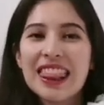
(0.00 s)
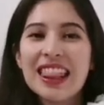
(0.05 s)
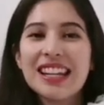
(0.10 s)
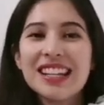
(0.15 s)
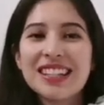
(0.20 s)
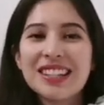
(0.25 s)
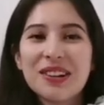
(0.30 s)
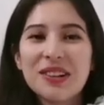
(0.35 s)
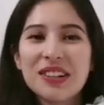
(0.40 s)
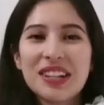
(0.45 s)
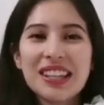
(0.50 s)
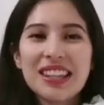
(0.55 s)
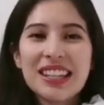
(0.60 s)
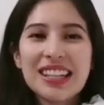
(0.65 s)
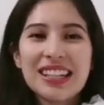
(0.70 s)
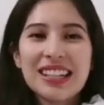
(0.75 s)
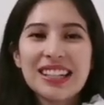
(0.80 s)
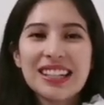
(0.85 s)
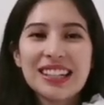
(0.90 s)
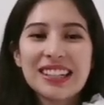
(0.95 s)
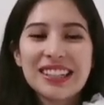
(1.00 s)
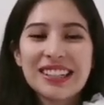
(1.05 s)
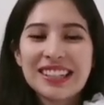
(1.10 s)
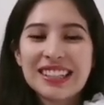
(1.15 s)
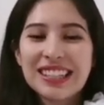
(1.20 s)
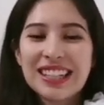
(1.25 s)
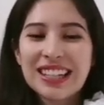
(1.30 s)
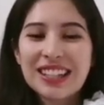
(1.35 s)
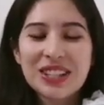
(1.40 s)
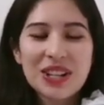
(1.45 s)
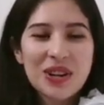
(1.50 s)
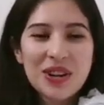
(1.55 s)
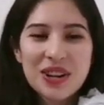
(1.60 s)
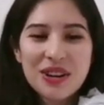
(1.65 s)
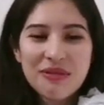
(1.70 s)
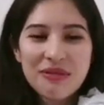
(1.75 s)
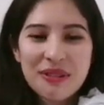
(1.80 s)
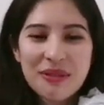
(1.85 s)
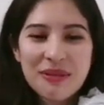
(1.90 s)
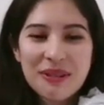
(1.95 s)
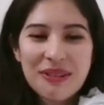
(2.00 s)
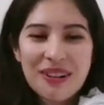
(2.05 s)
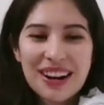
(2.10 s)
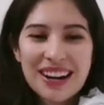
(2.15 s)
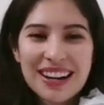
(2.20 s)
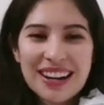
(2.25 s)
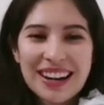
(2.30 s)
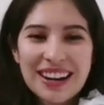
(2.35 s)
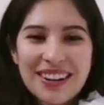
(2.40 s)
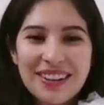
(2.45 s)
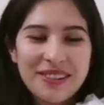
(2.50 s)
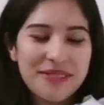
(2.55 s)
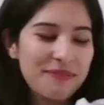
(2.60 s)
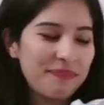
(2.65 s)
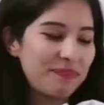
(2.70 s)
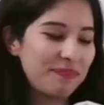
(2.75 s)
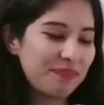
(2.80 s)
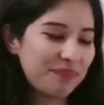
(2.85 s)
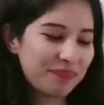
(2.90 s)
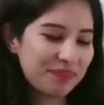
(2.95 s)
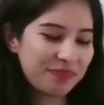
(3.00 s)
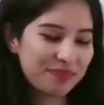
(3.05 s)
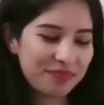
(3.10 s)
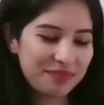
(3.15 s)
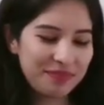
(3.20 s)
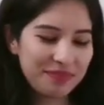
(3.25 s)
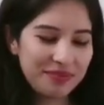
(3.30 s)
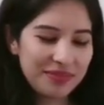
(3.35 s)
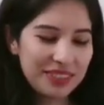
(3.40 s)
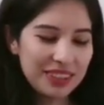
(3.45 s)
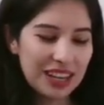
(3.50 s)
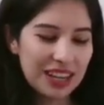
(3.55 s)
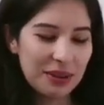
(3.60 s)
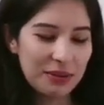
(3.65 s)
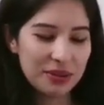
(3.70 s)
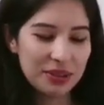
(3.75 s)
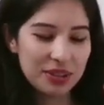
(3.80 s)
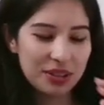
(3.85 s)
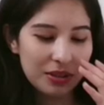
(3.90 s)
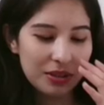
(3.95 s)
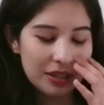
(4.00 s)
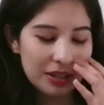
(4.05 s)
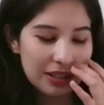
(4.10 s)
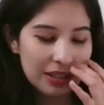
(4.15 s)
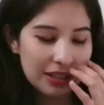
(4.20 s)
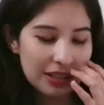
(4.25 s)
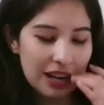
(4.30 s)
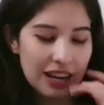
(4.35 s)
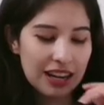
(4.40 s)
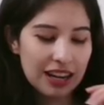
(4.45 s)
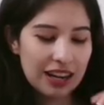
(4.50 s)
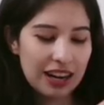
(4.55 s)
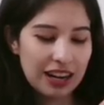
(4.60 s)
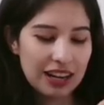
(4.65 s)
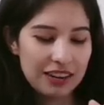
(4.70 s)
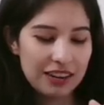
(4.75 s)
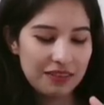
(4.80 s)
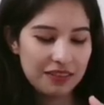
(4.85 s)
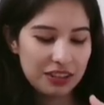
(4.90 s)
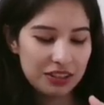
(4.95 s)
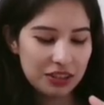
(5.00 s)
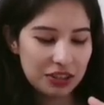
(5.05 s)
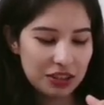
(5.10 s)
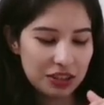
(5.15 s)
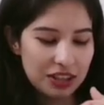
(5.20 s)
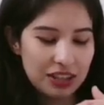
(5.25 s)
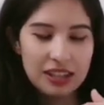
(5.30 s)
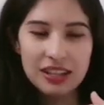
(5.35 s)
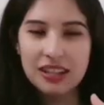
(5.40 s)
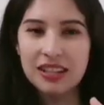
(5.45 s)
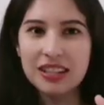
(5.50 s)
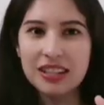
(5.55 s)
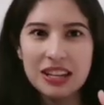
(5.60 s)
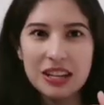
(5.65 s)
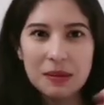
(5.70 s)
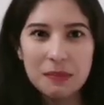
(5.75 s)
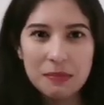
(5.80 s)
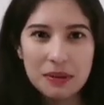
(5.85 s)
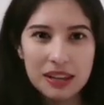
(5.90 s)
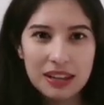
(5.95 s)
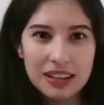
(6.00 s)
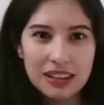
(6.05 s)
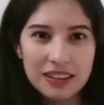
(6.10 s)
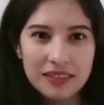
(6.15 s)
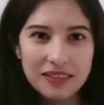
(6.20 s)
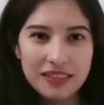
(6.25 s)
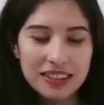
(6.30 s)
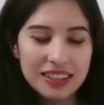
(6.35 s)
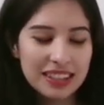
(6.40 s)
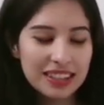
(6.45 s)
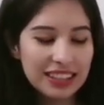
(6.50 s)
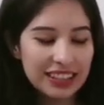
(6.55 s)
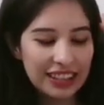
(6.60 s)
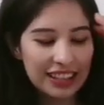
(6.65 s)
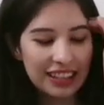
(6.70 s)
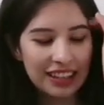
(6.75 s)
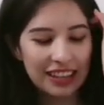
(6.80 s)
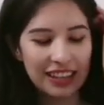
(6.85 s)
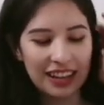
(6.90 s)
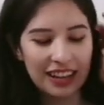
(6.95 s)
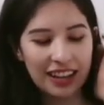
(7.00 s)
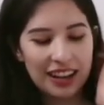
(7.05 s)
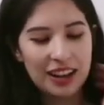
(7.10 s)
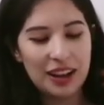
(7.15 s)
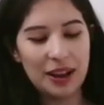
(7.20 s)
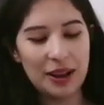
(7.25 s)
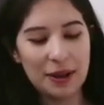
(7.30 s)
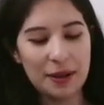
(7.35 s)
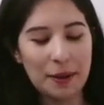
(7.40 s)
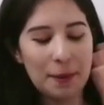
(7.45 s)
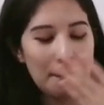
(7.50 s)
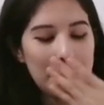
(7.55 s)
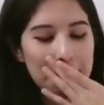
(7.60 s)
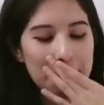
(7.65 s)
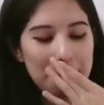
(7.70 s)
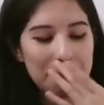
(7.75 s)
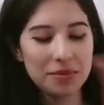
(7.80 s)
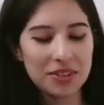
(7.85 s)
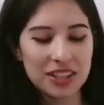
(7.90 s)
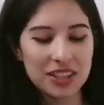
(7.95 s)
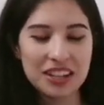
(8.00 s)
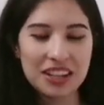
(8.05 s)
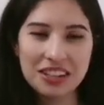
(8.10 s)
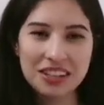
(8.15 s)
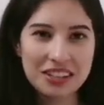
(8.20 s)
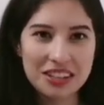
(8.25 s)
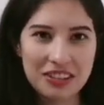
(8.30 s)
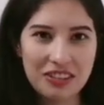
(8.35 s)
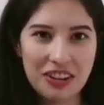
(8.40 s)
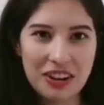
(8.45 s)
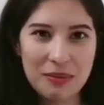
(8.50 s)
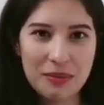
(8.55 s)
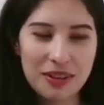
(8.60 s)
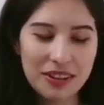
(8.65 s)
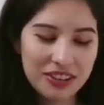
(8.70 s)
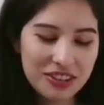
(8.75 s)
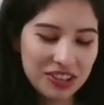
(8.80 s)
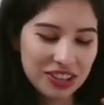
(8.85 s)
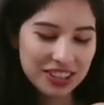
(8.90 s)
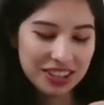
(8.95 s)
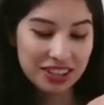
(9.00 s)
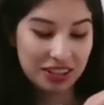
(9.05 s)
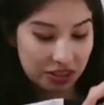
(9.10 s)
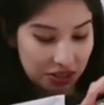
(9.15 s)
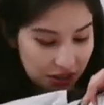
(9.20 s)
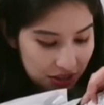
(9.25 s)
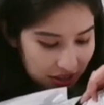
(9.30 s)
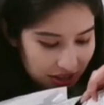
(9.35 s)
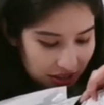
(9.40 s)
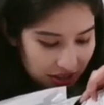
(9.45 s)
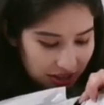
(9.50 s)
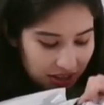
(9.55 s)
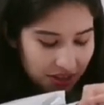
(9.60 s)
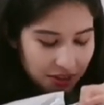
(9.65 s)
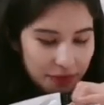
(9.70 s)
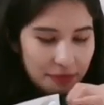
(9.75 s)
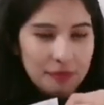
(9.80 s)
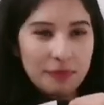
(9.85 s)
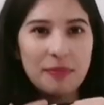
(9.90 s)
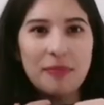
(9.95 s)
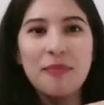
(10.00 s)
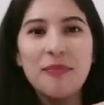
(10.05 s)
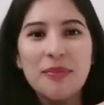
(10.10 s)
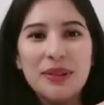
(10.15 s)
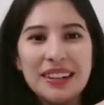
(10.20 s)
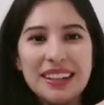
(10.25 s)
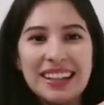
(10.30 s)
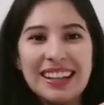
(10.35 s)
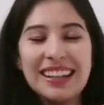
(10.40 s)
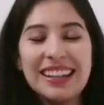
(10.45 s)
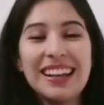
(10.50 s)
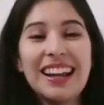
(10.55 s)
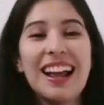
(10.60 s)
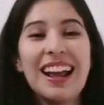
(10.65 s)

this is the only thing good that's going for me right now. I was so excited. I even took like a sneak peek of it. Didn't get to see very much because it's dark in here, but